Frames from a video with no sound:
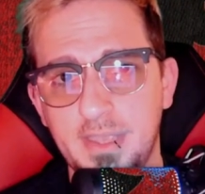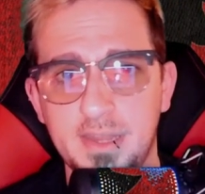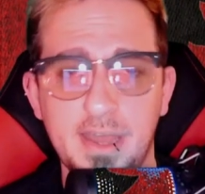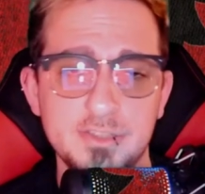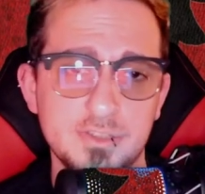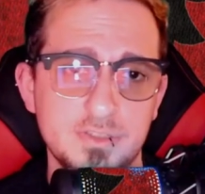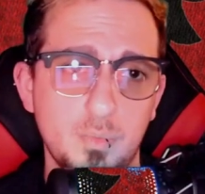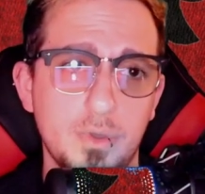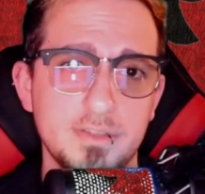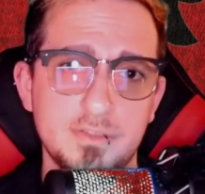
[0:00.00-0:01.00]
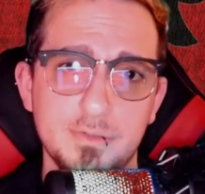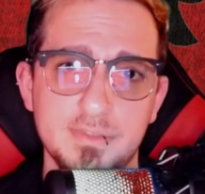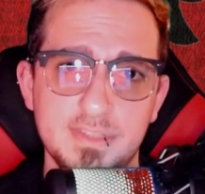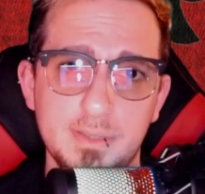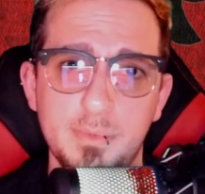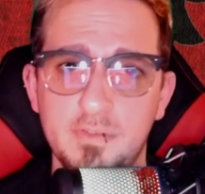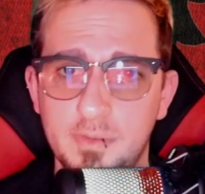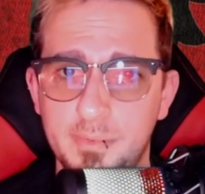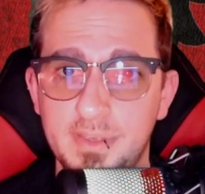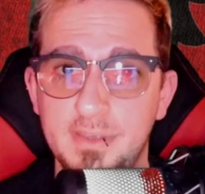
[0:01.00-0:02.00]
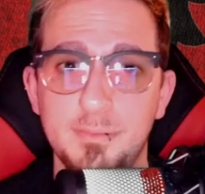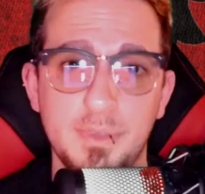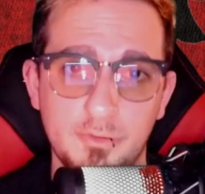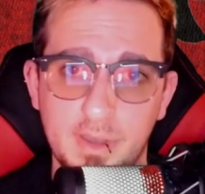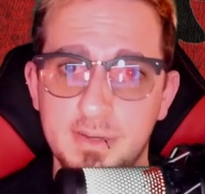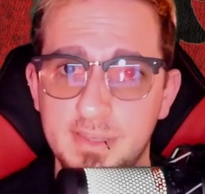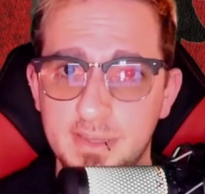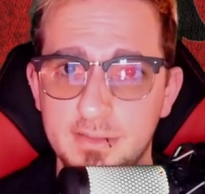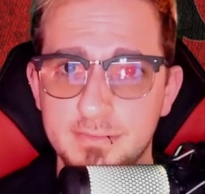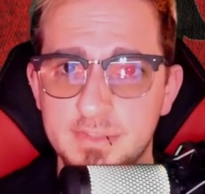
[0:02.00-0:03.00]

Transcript: and I just want to see PvP be great again.